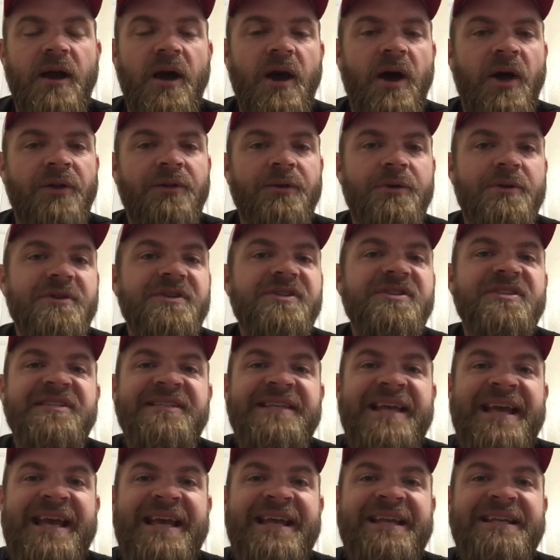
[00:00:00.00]

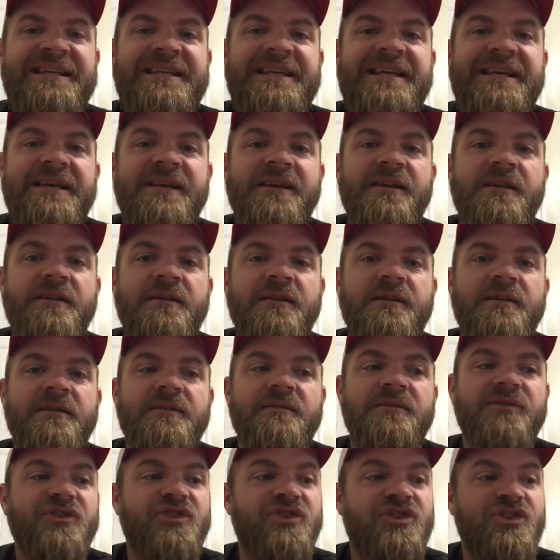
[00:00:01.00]
understanding
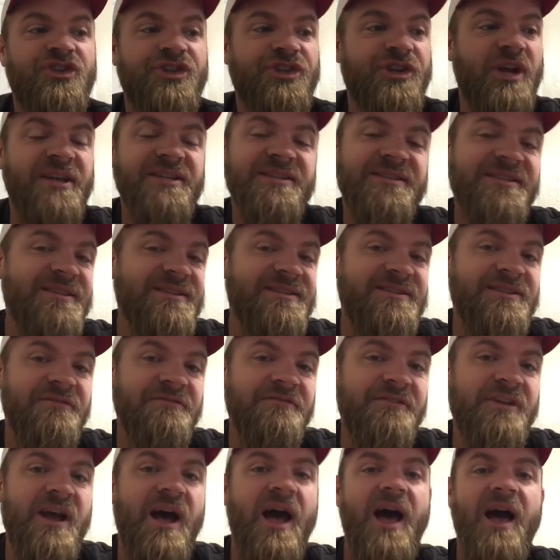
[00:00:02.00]
the justice
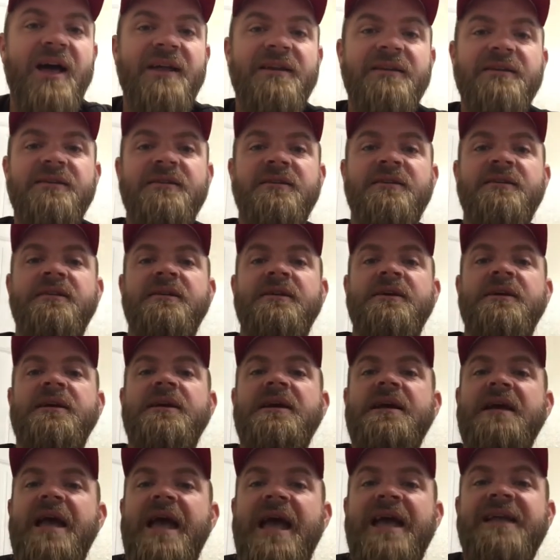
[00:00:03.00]
of God
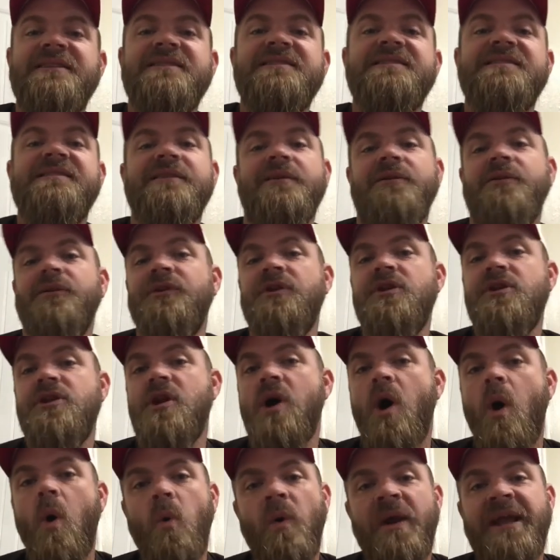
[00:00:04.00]
and still
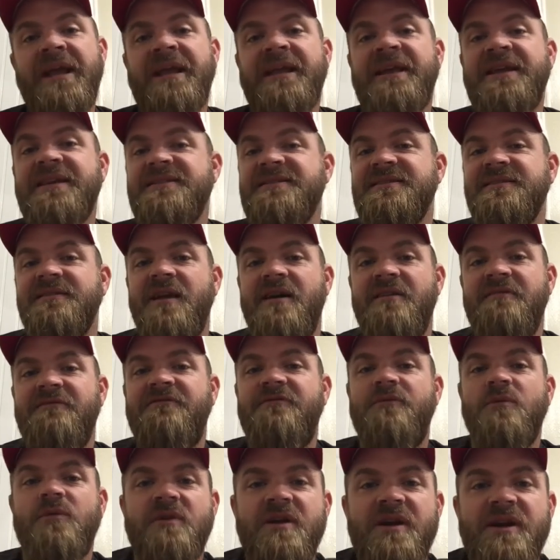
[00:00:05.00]
knowing his love
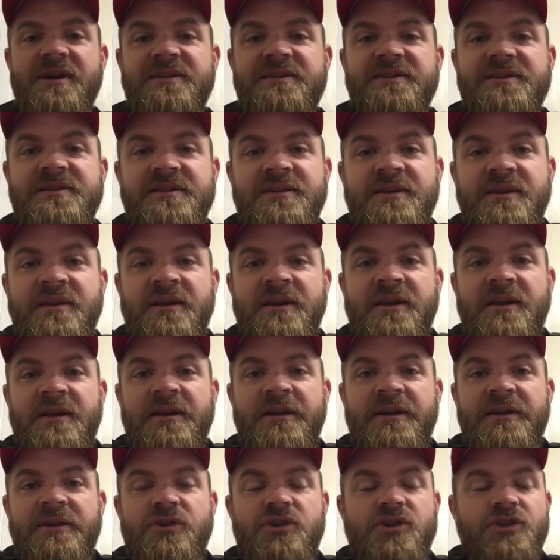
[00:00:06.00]
for us
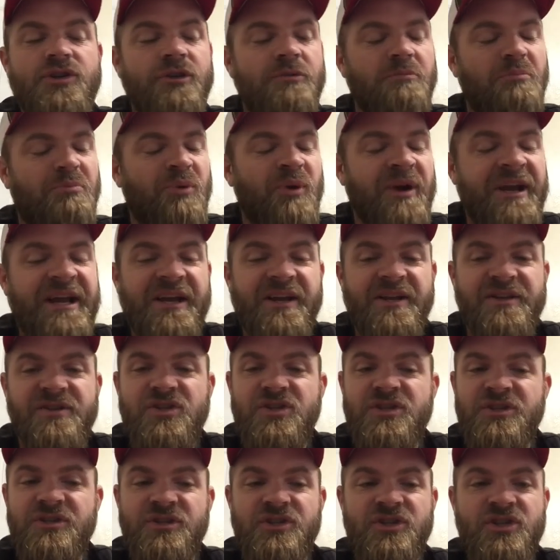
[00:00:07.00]
should bring
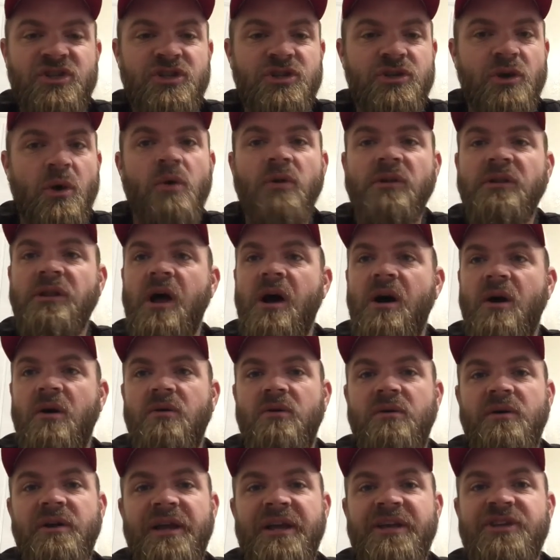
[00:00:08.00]
us so low.
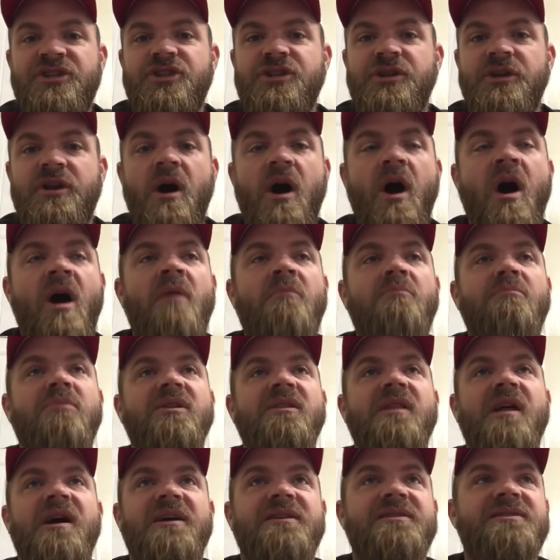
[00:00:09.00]
It should
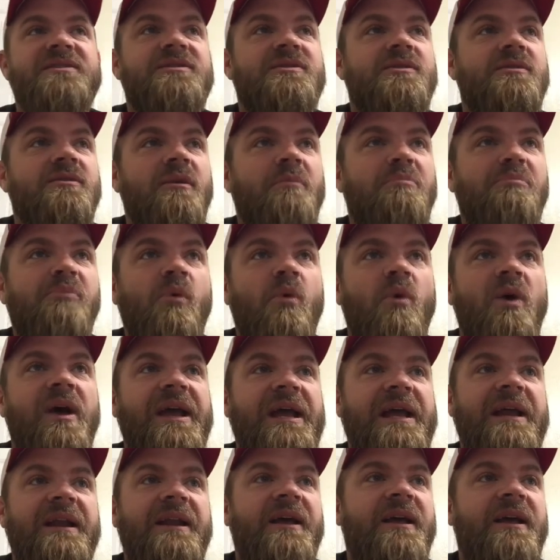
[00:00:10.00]
humble us to the point